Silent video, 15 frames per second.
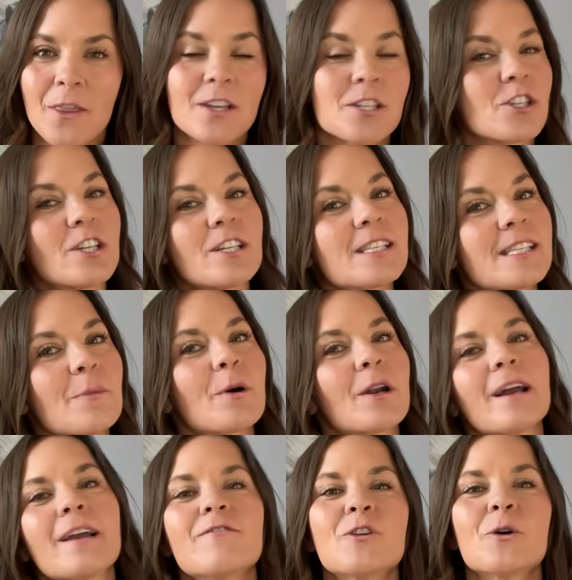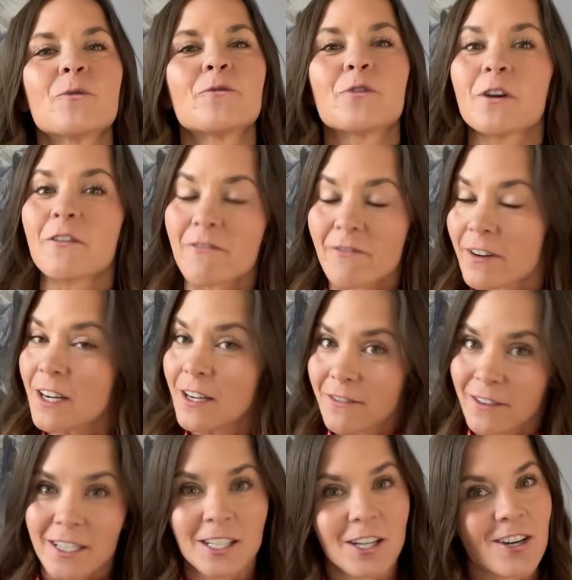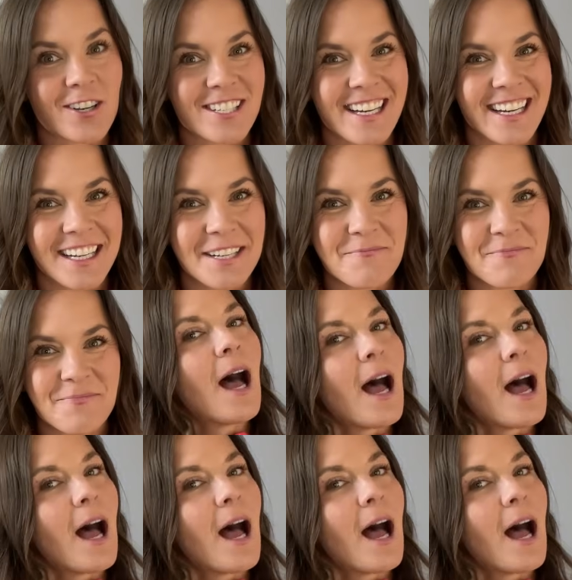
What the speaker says: and she is someone I have known for a very, very long time.